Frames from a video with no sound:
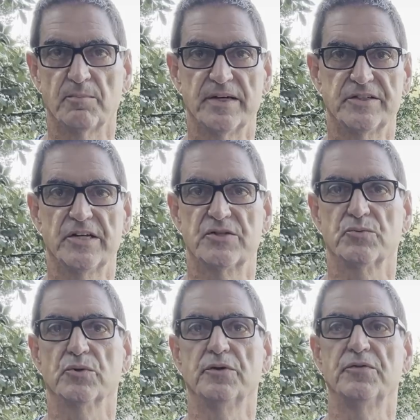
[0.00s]
might taste
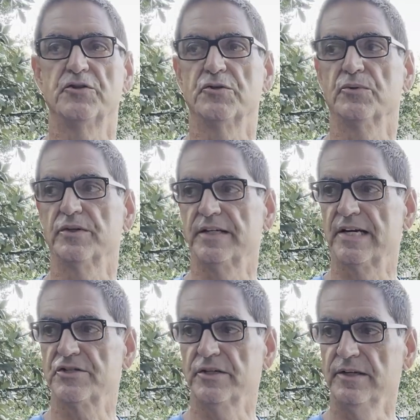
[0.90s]
really fishy, really
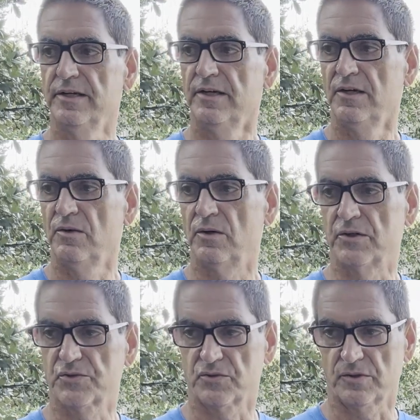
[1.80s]
nasty. Well,
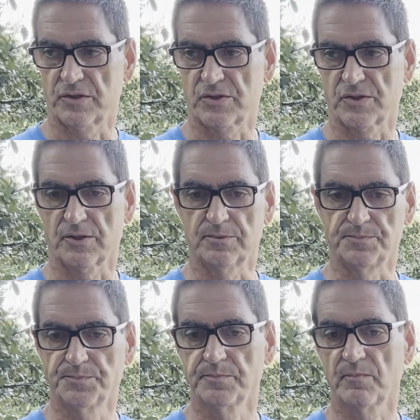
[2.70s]
it's
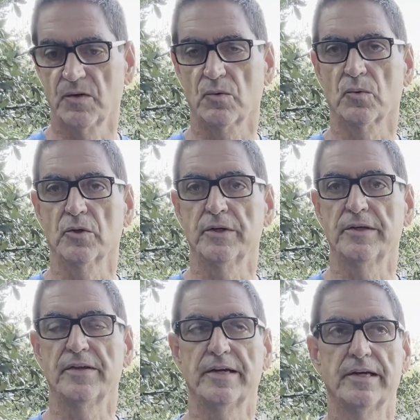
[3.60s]
really,
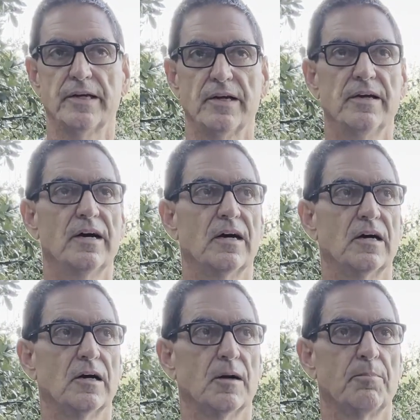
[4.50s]
they
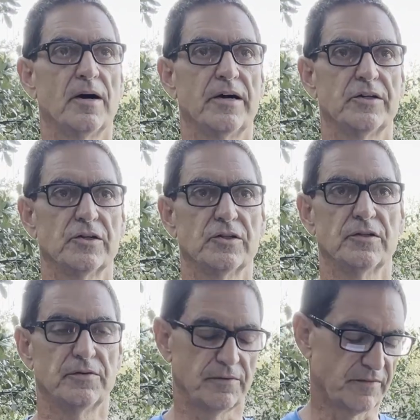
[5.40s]
are a product
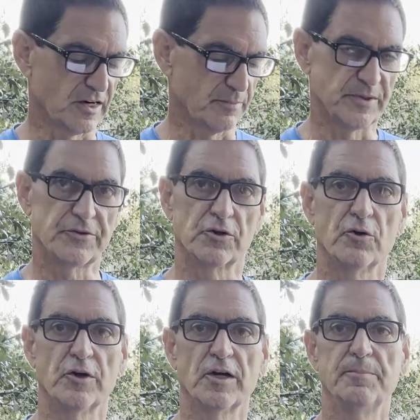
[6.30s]
of the environment they're
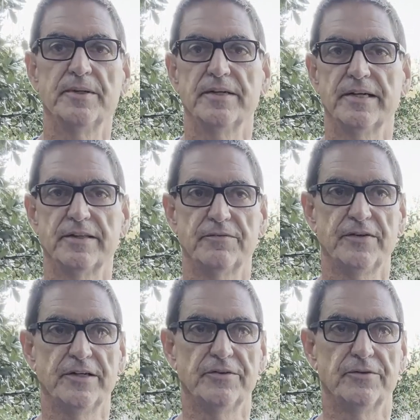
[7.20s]
growing up in and the
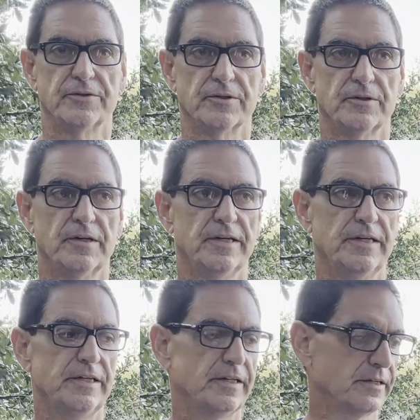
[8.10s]
feed they're
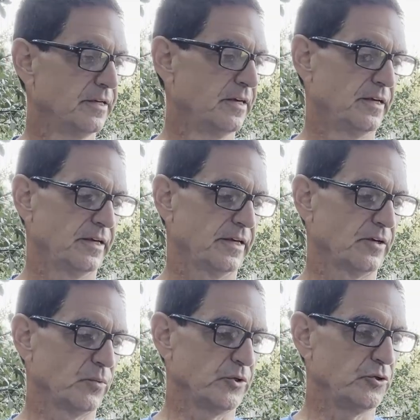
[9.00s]
eating.
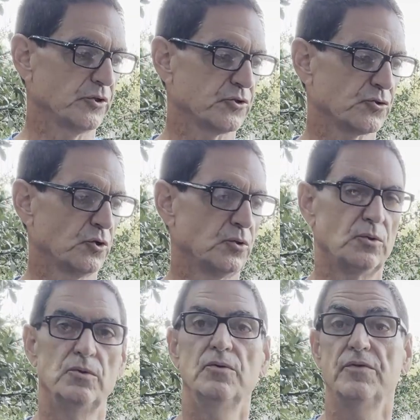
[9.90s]
And when you
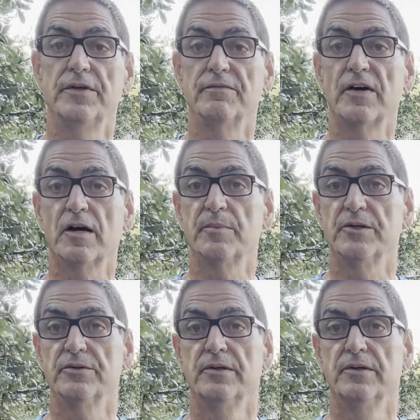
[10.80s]
control the environment,